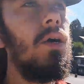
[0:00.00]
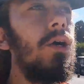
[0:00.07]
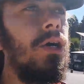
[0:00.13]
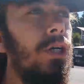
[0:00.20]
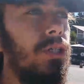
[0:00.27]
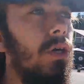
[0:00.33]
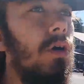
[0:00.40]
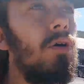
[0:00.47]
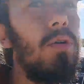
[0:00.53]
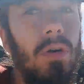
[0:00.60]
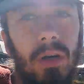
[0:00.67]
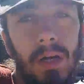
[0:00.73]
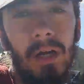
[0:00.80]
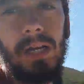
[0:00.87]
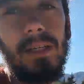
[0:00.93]
So
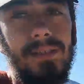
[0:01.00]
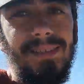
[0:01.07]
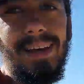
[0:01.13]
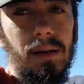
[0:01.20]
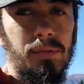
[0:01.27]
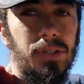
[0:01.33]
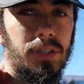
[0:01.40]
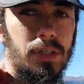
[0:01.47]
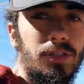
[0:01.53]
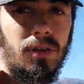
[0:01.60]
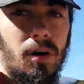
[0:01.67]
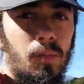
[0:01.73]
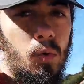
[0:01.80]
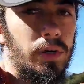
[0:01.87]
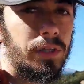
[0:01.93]
instead I'm just going to
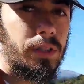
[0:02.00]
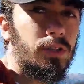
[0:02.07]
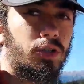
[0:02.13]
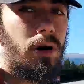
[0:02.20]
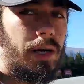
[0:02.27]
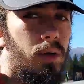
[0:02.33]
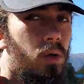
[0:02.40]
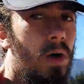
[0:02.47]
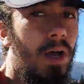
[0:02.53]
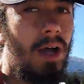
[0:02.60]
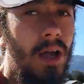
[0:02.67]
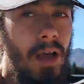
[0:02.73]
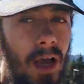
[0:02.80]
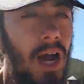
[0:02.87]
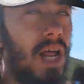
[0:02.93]
start walking the trail,
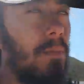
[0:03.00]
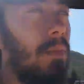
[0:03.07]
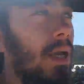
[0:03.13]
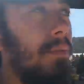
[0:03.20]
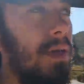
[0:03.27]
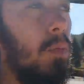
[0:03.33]
and maybe